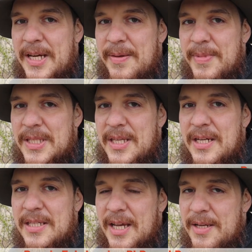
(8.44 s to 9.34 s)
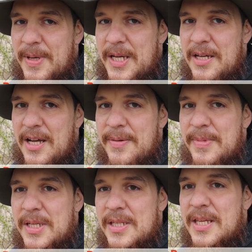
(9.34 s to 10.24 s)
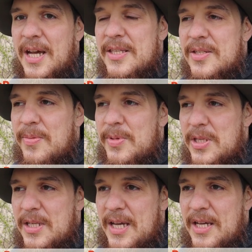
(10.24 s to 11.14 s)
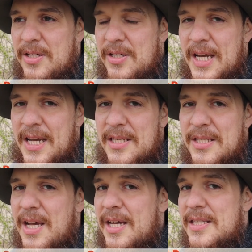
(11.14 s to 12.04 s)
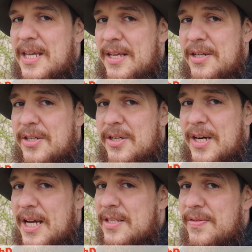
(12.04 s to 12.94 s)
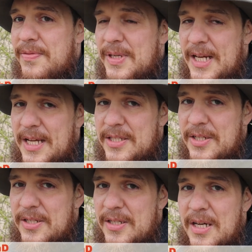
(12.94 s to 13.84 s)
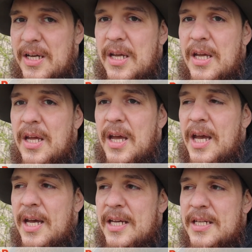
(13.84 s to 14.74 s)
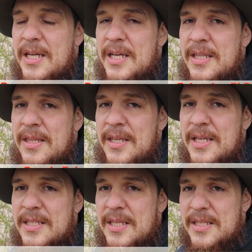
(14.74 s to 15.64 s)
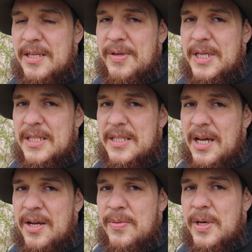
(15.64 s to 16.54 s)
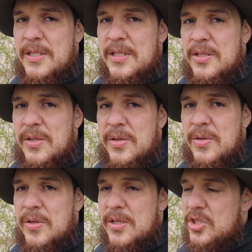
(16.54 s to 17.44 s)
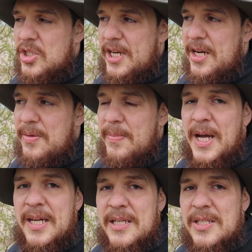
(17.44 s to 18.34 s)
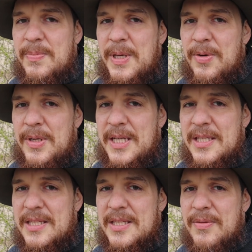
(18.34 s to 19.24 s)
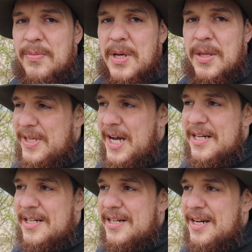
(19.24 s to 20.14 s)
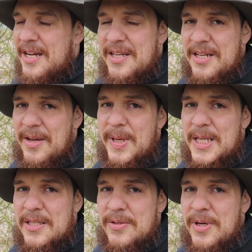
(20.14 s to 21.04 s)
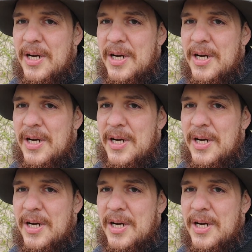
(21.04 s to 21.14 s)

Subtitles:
name is Dennis Eckmeyer. I'm a science communicator and science editor as a freelancer. And in this series I want to share my experience with young academics who